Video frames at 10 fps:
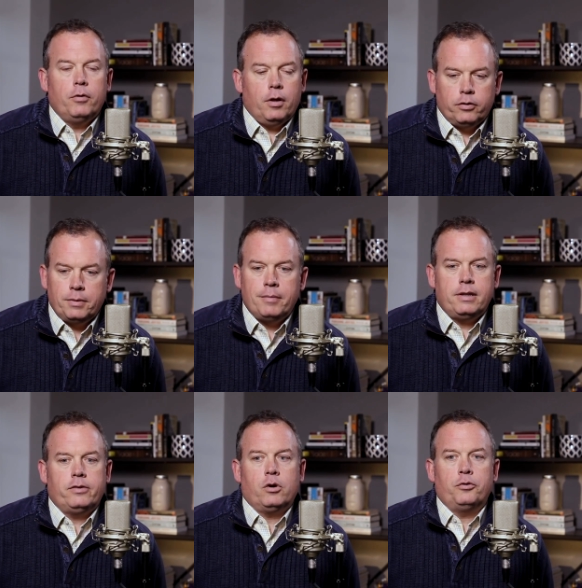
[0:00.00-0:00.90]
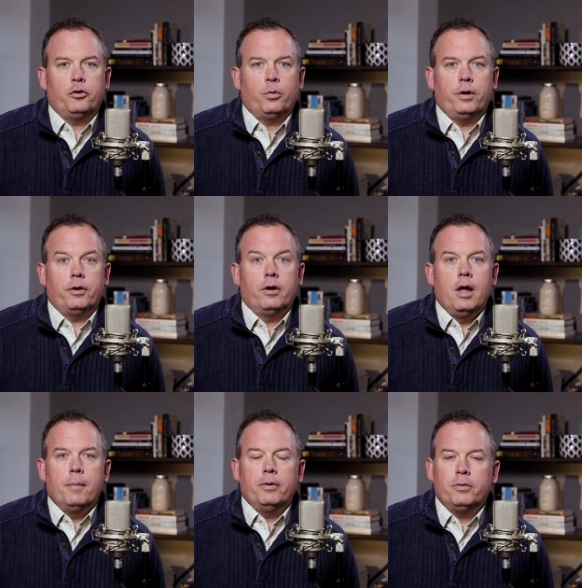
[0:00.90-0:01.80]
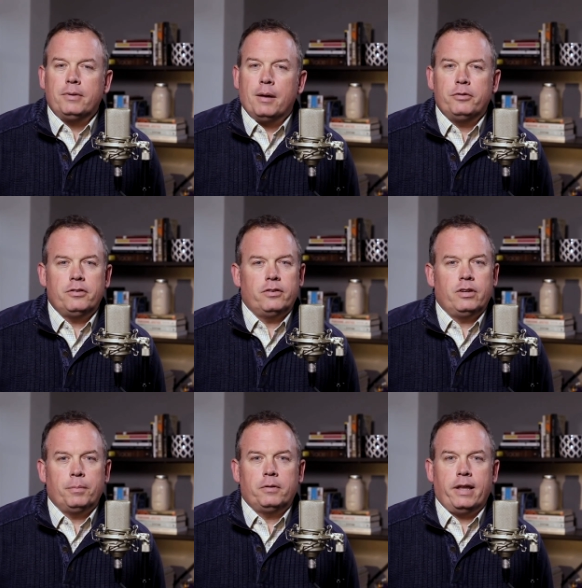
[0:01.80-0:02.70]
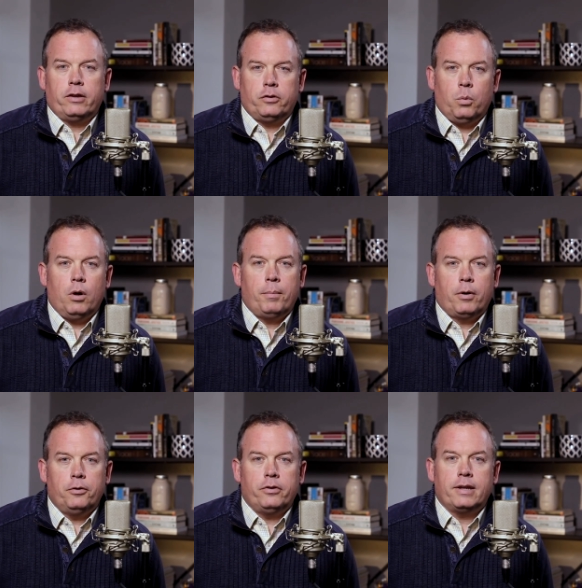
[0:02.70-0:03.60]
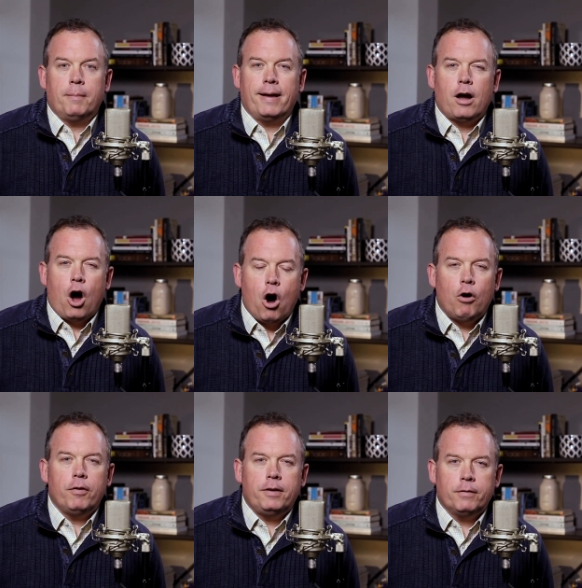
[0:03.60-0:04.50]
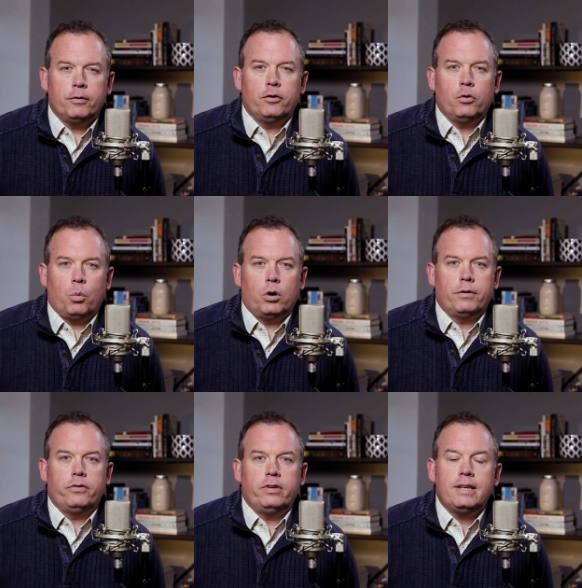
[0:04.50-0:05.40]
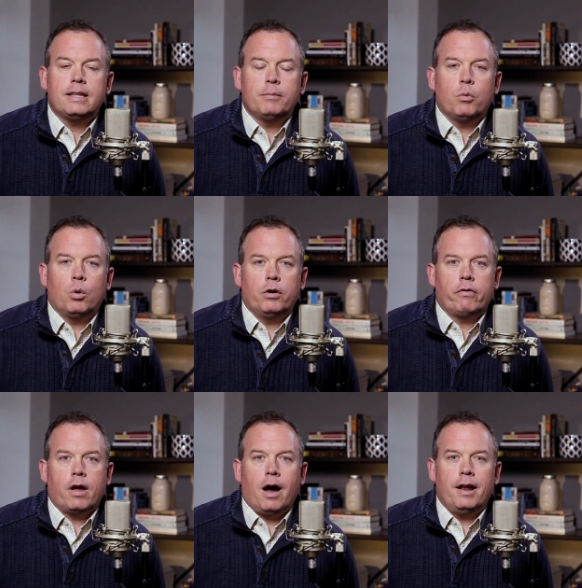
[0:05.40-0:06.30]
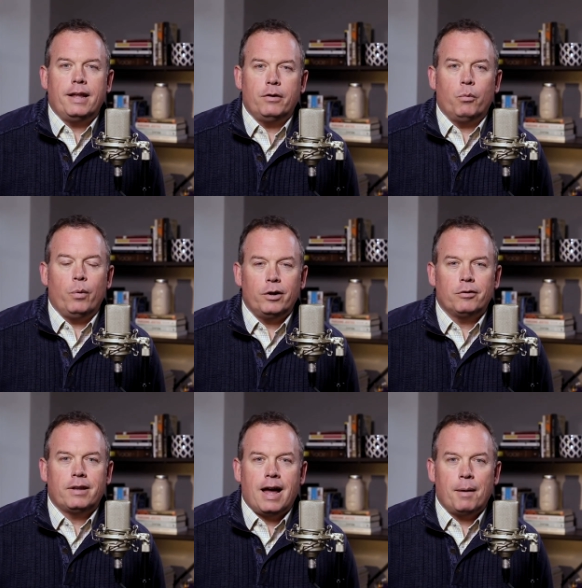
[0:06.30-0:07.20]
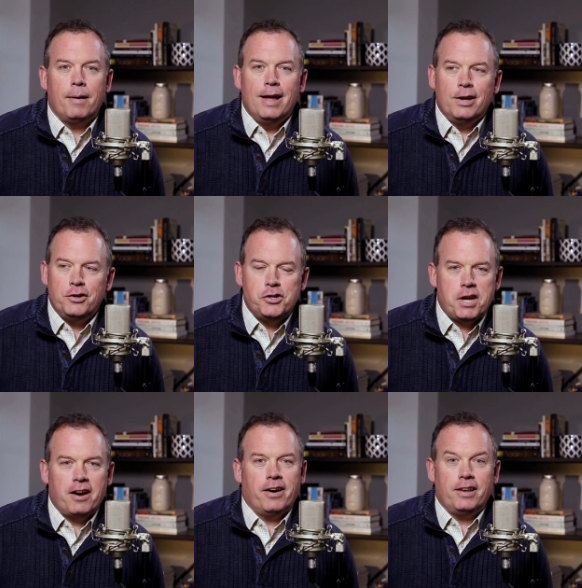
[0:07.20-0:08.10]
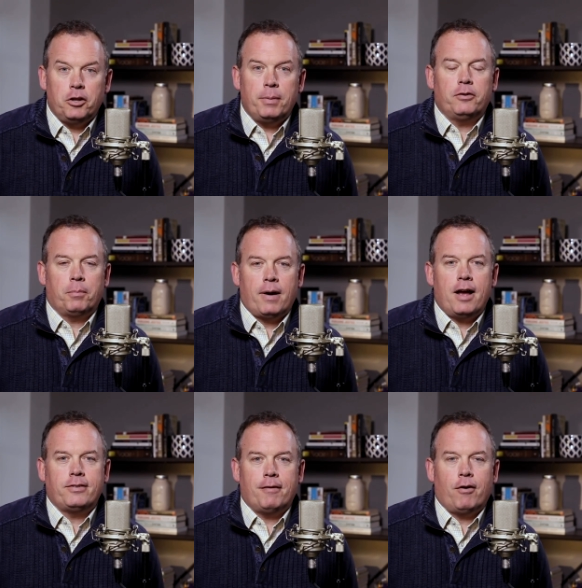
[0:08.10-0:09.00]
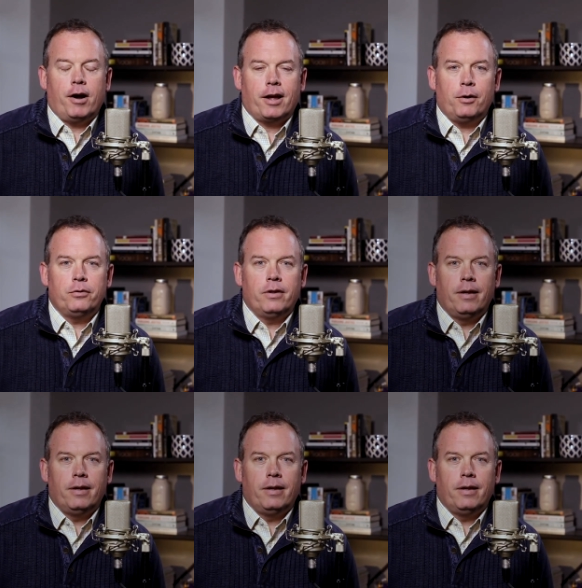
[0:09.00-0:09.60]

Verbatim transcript: Sometimes it needs to go on your Twitter, but sometimes just a simple text to one person can make all the difference in the world is sending them the Word of God in real time. Share it. You'd be surprised how far it goes.